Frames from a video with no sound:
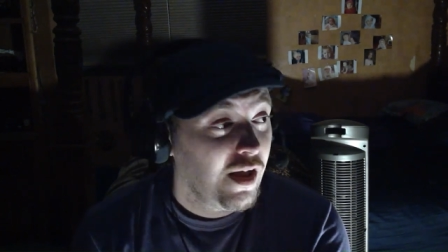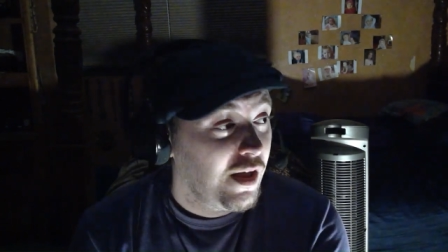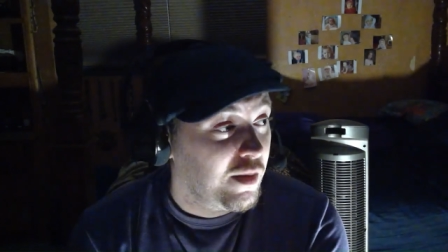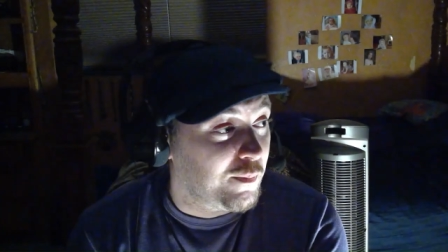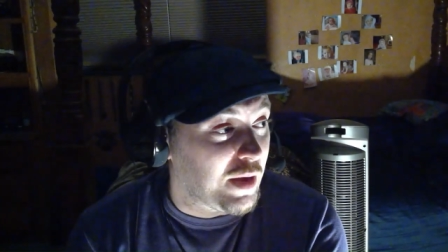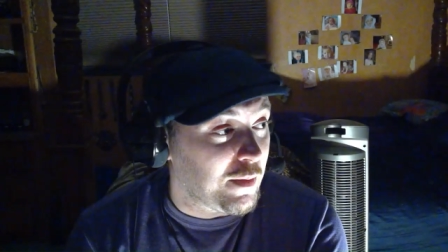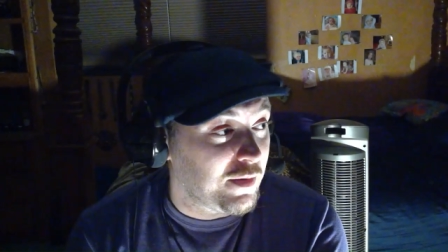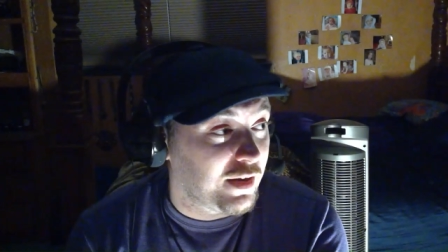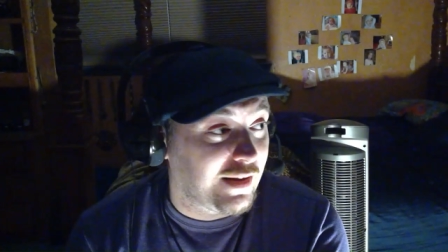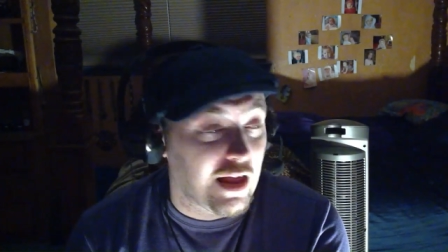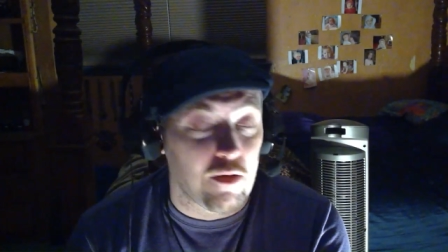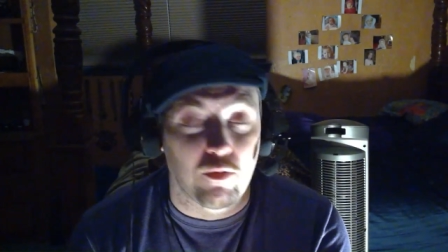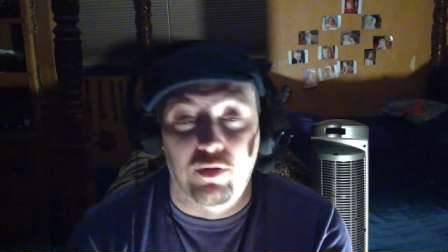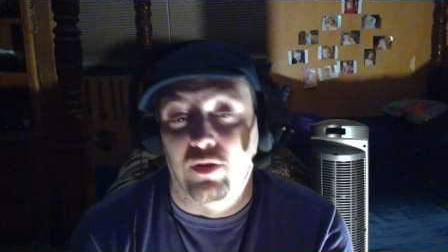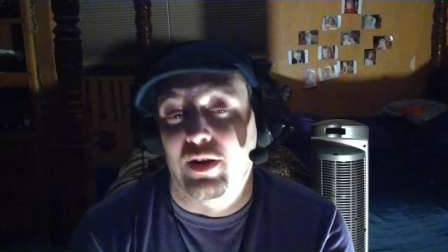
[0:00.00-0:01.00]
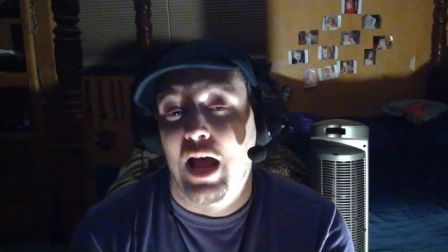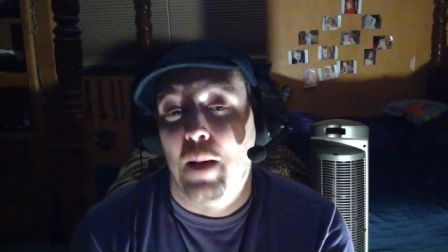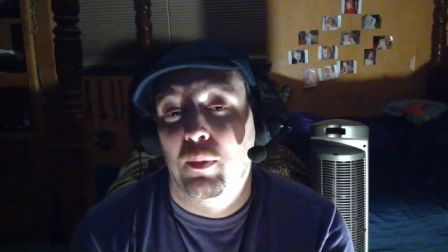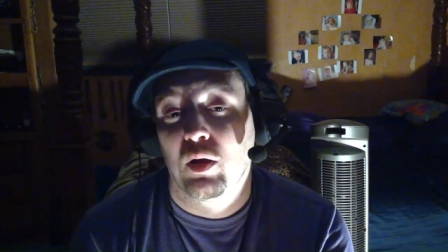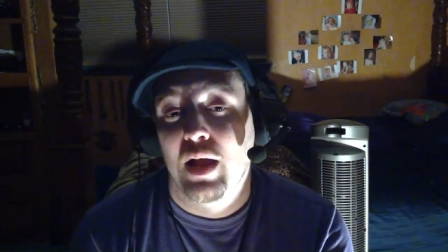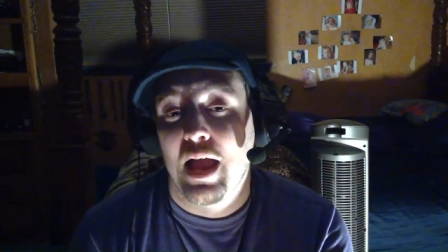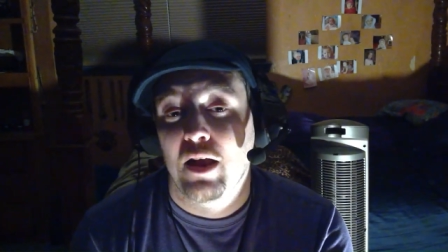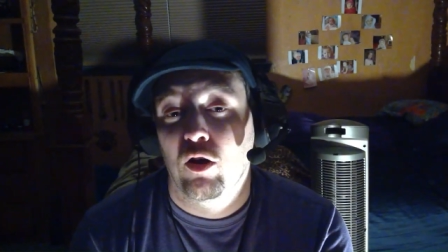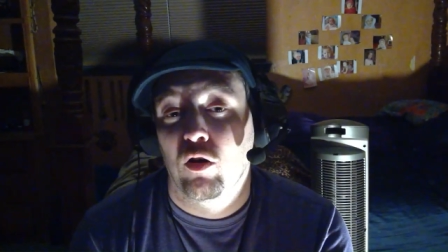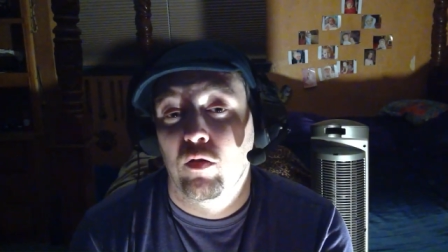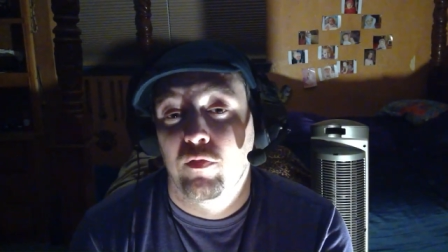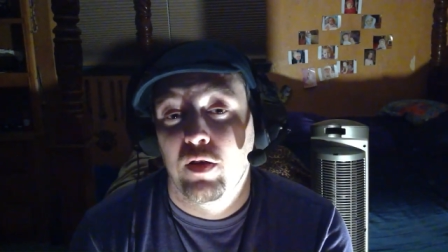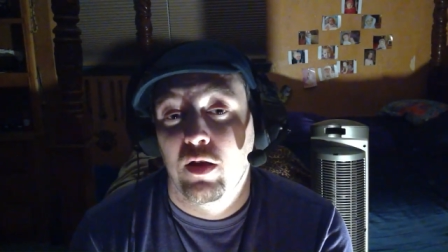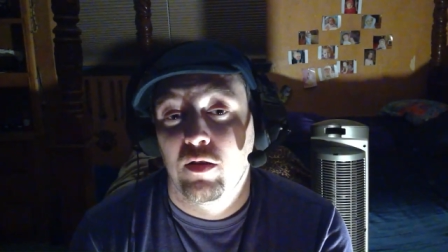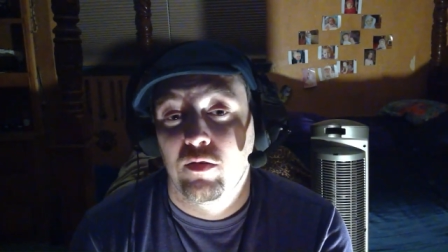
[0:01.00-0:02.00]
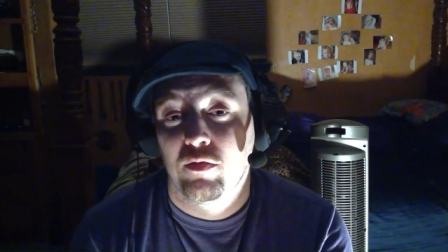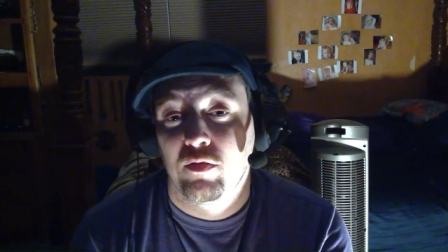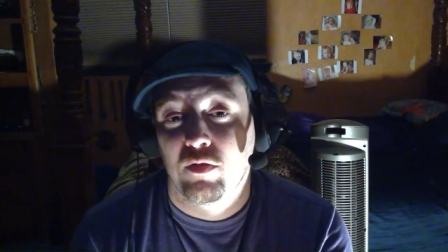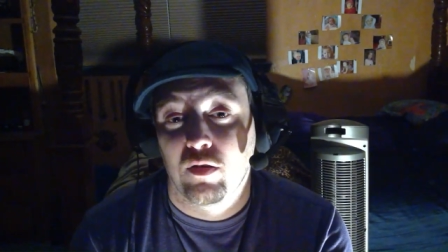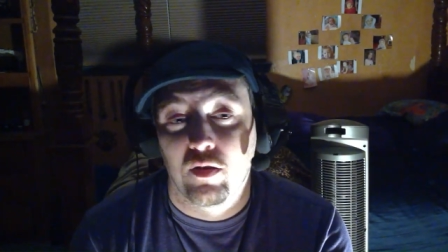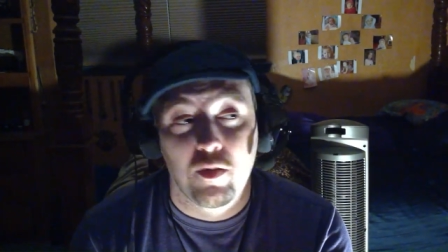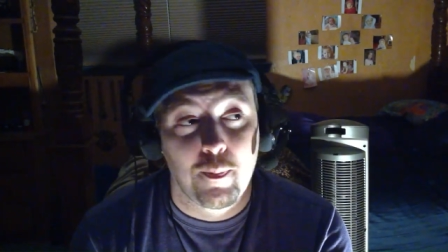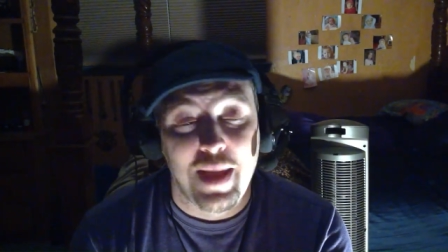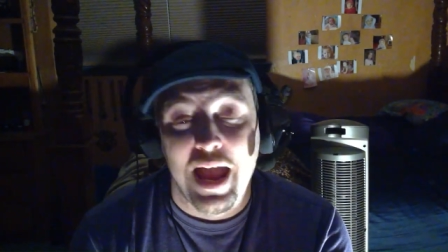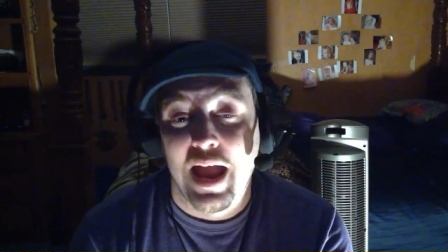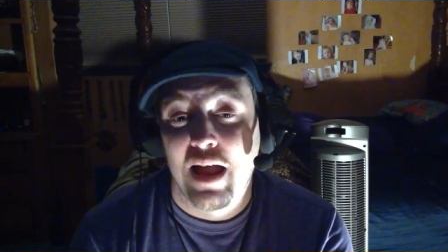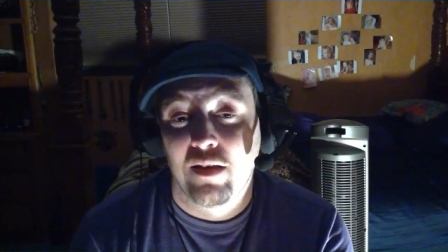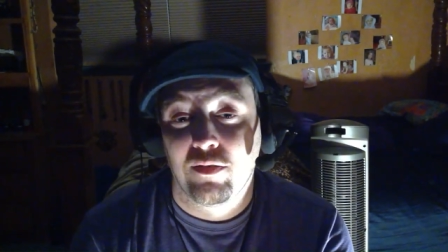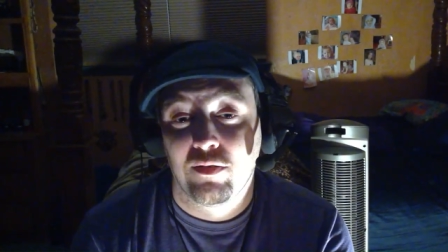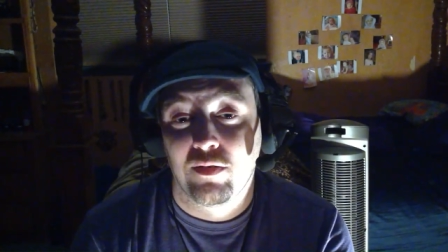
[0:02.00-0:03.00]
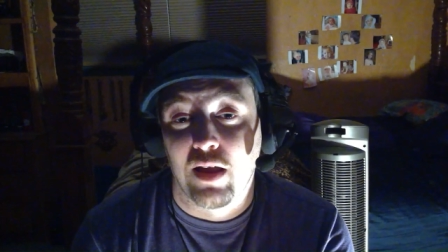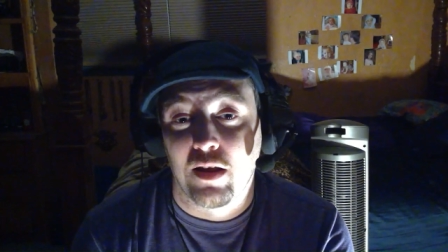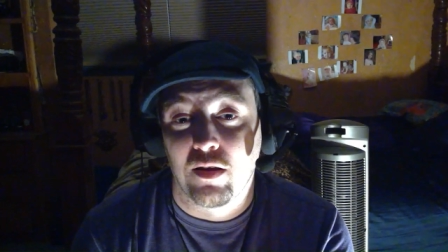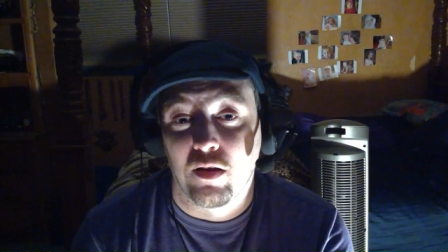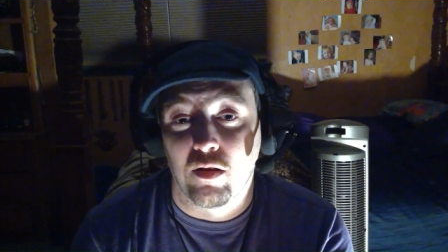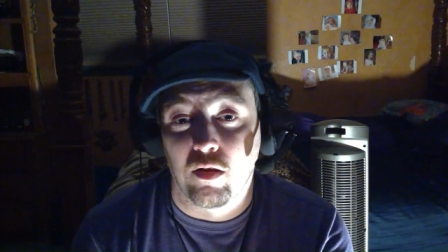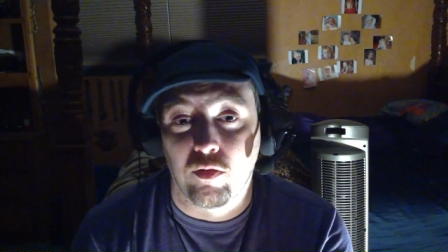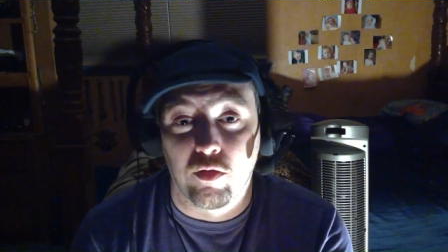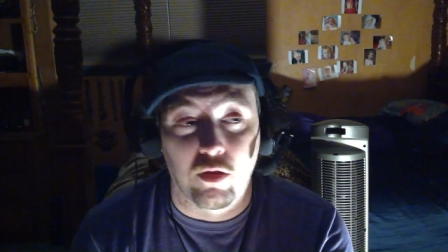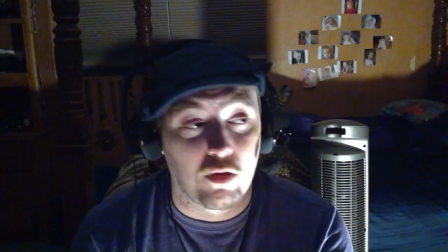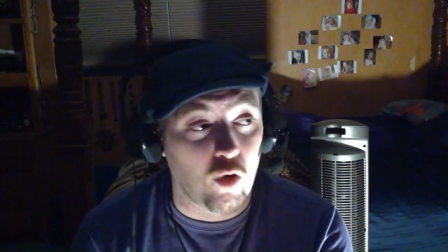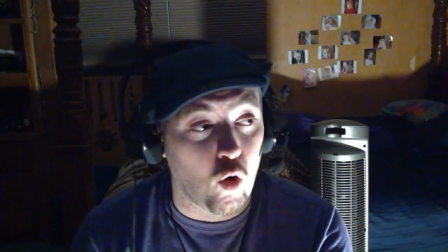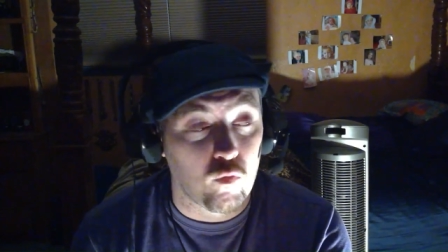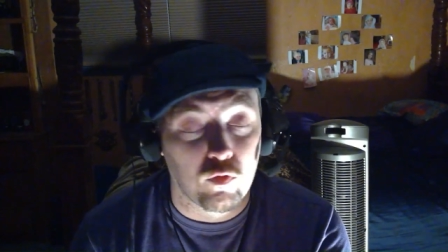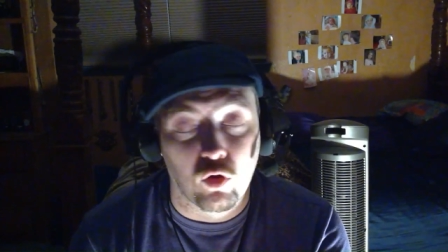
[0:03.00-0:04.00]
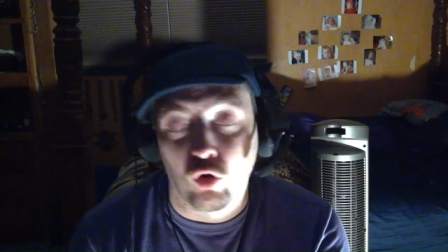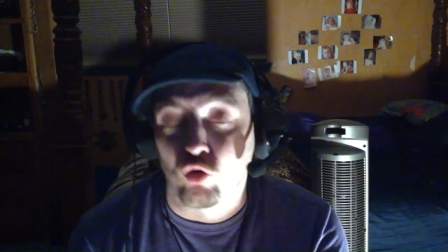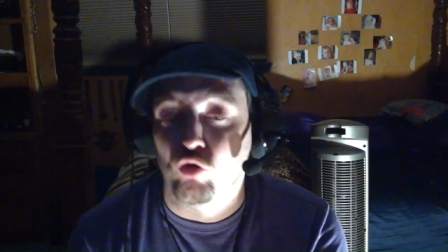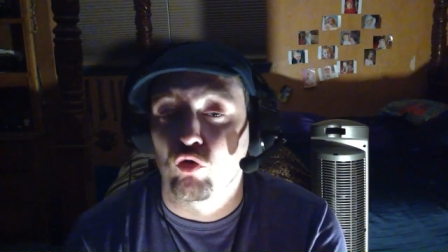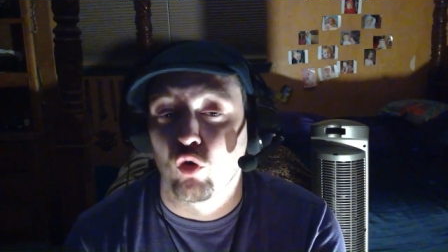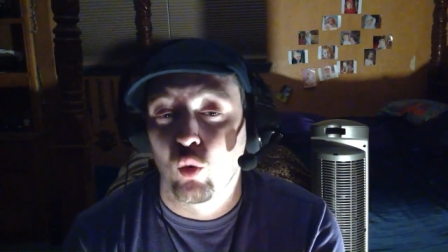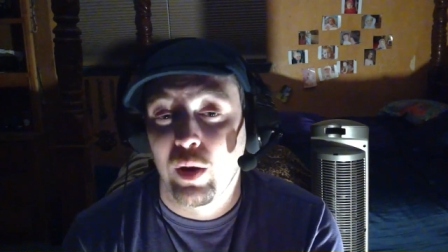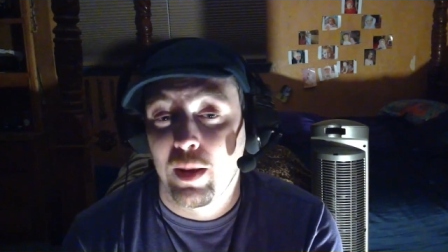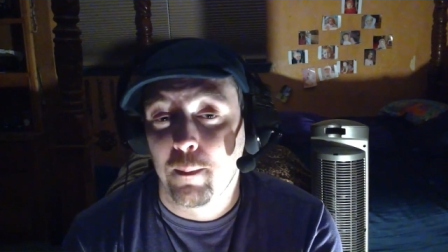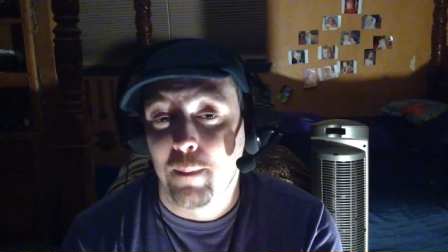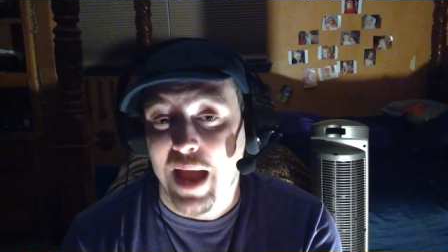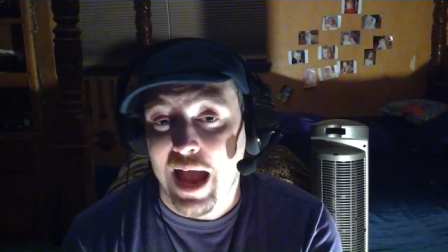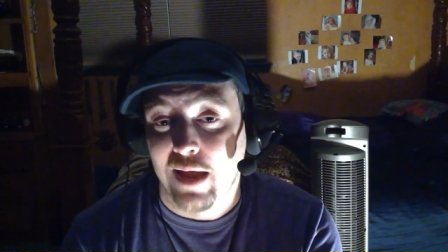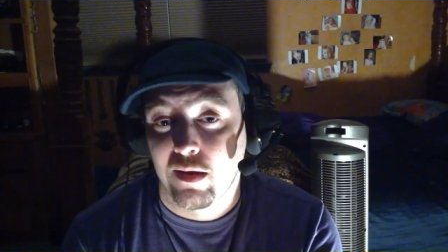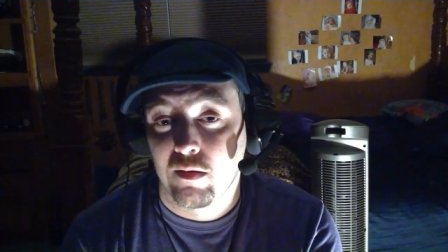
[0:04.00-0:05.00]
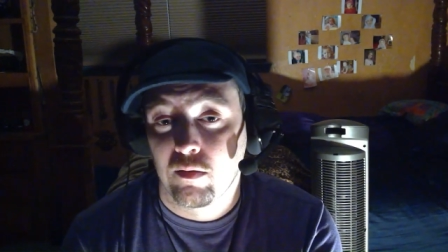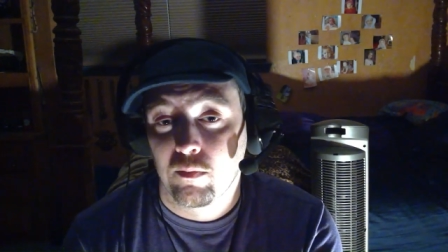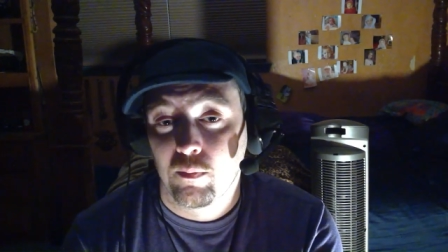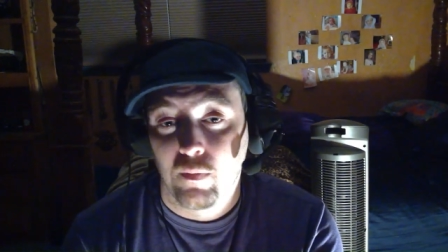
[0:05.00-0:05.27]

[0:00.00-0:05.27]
Maybe that was a doppelganger of his in the past and the Overlook drew him back